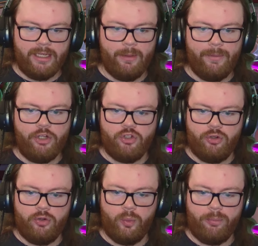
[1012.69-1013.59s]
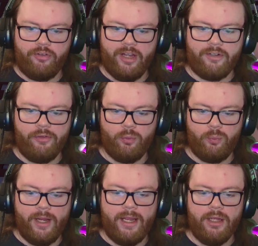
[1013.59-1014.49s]
and I make sure we're protecting the
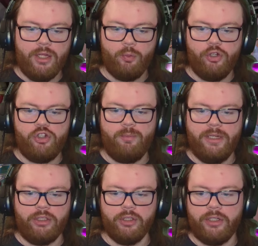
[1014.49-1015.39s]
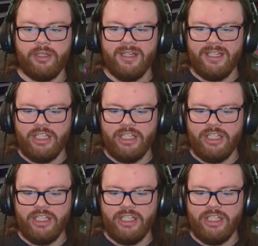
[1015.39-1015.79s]
ray, we should be good.